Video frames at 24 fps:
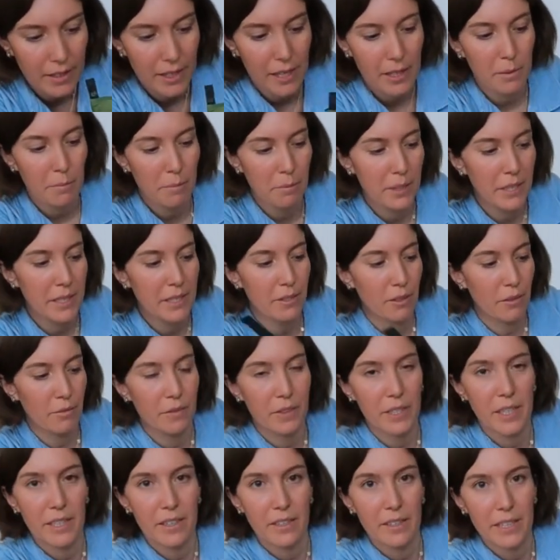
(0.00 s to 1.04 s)
another piece of
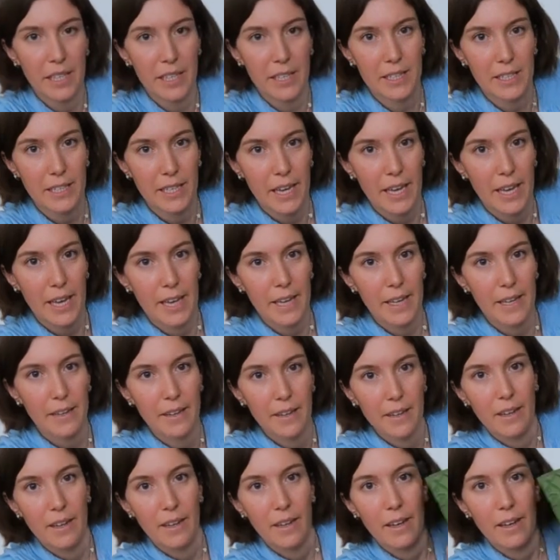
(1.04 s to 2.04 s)
gear, that's a